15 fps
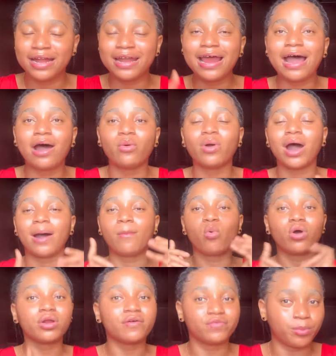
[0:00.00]
Now
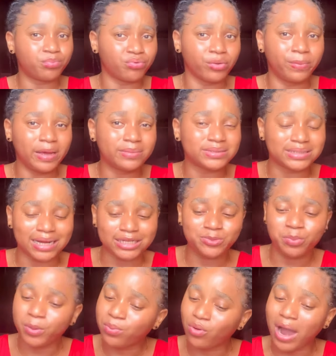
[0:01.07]
one of the problems that some
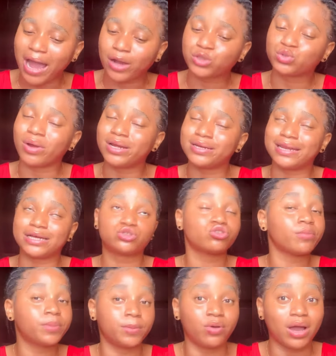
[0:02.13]

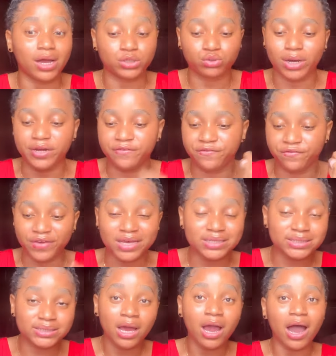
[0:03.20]
people actually
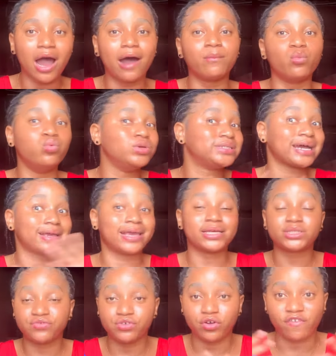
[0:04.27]
face with
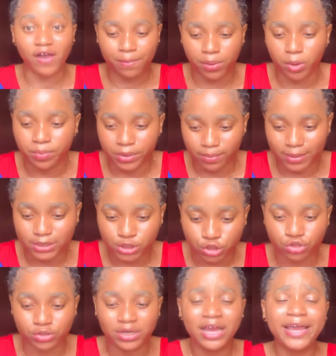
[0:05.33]
getting rid of
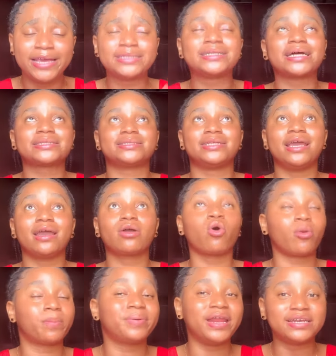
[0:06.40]
hyperpigmentation is that they
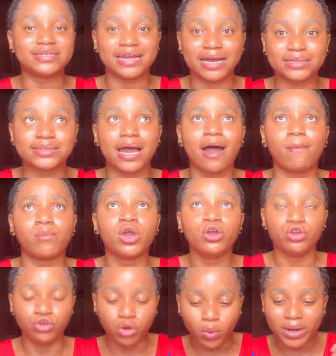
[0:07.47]
complain that
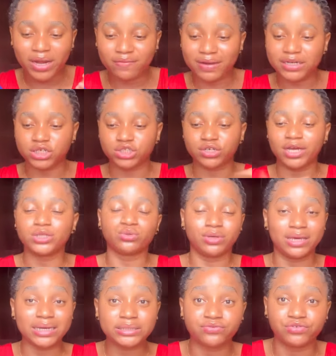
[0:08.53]
whenever they try to
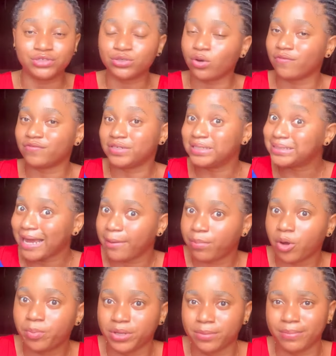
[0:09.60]
get rid of this
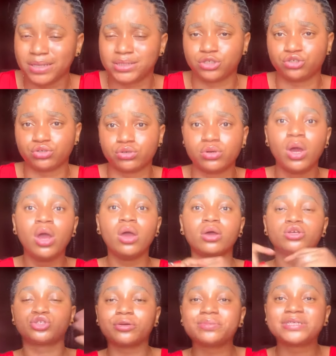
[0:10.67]
hyperpigmentation,
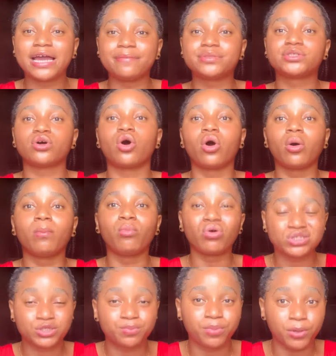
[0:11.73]
sometimes or
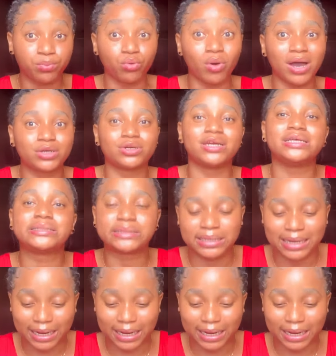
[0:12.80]
most people actually say